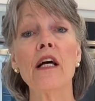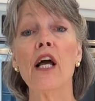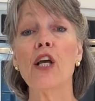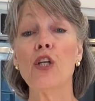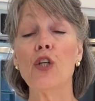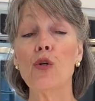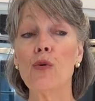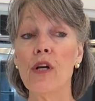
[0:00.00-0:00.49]

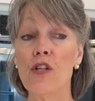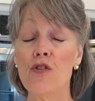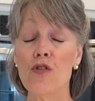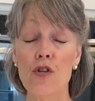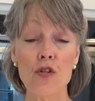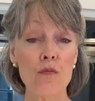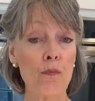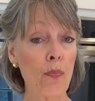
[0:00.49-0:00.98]
You can
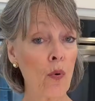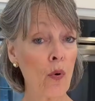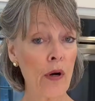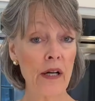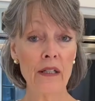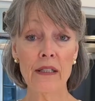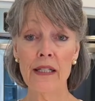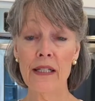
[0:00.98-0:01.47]
just
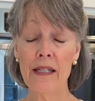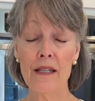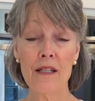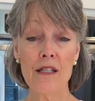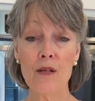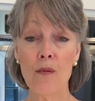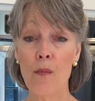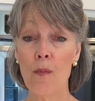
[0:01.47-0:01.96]
boil it in
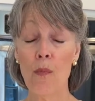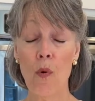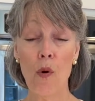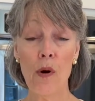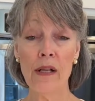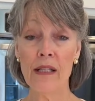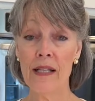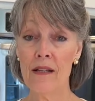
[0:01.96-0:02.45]
some
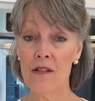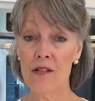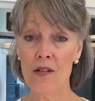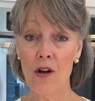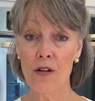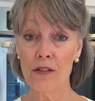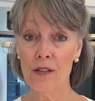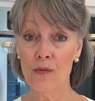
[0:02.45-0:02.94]
boiling
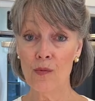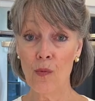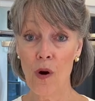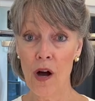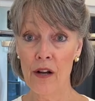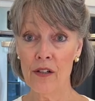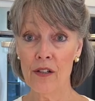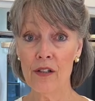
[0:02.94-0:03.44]
salted
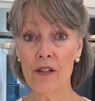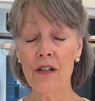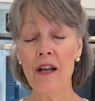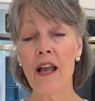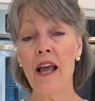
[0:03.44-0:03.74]
water,